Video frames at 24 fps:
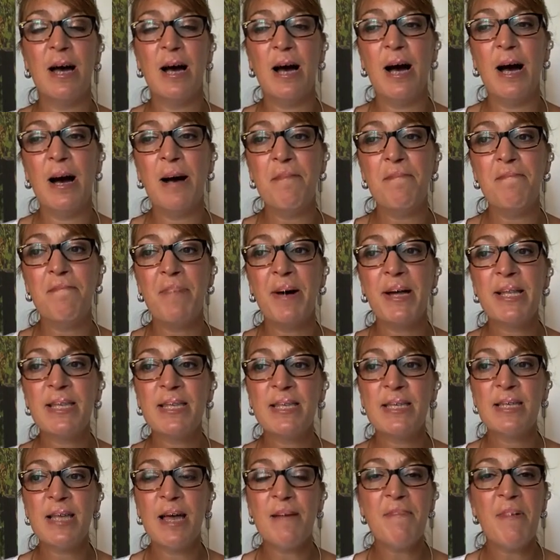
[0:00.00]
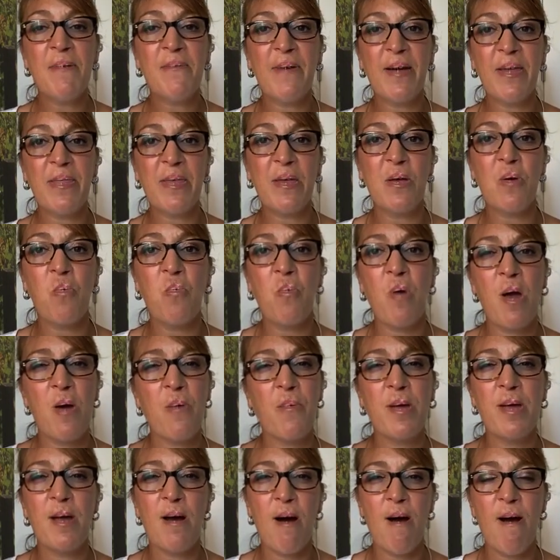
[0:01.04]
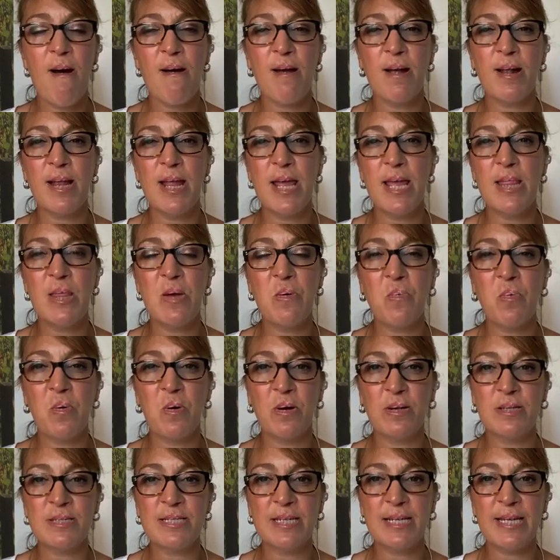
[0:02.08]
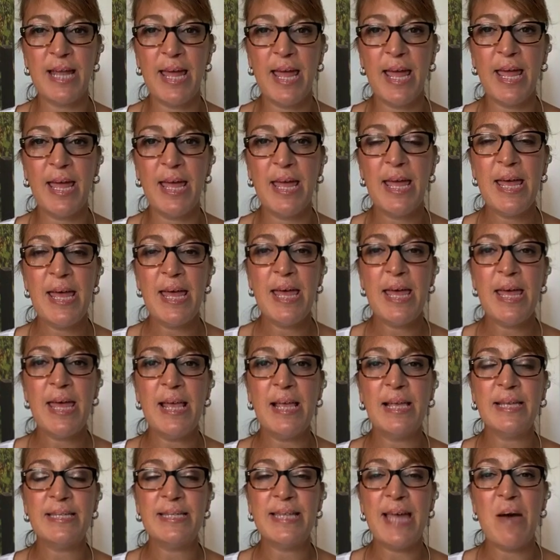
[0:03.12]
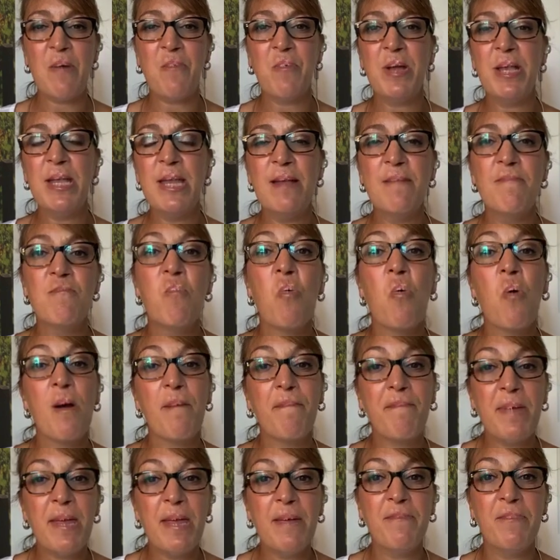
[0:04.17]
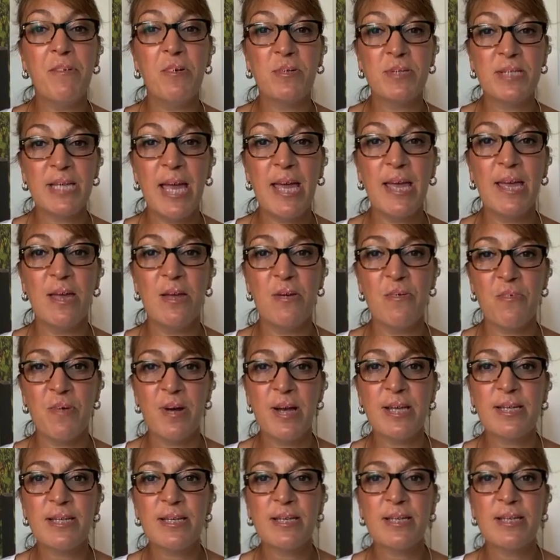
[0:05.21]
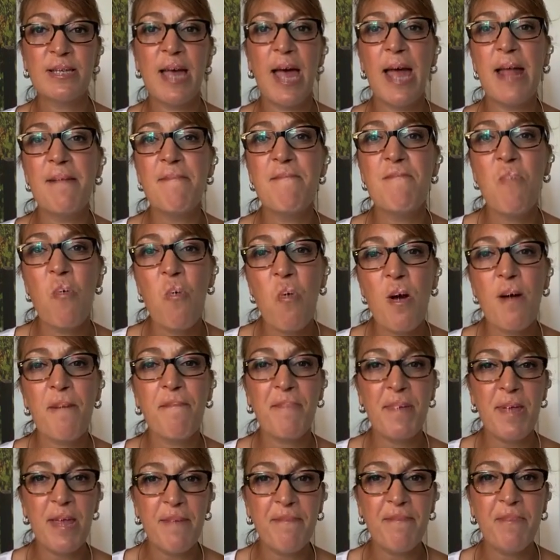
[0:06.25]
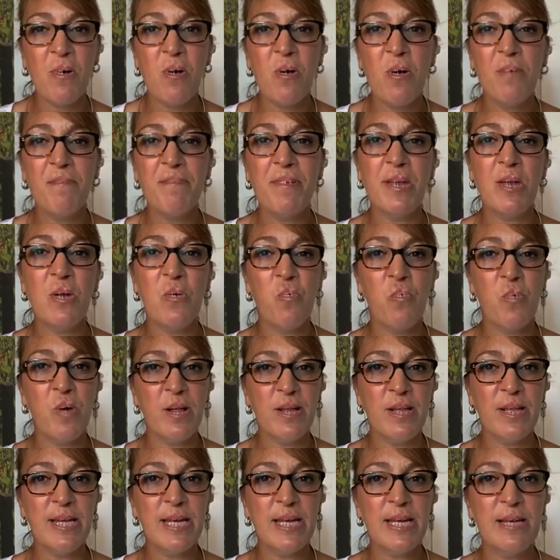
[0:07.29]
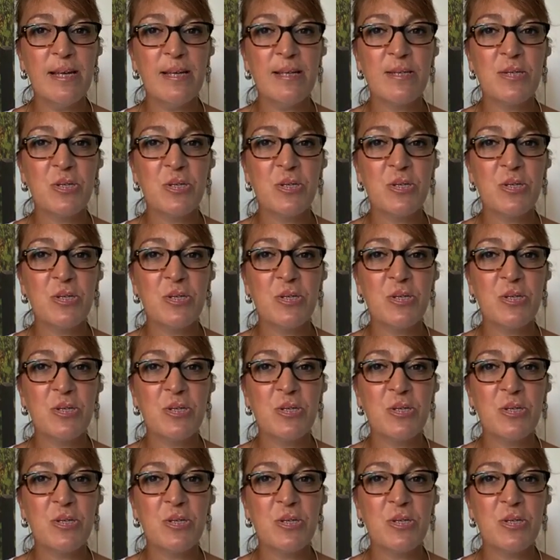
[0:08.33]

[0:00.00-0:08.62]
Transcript: Um, but some of, I think, where we are in the world today is that we need more people taking risks and more people being willing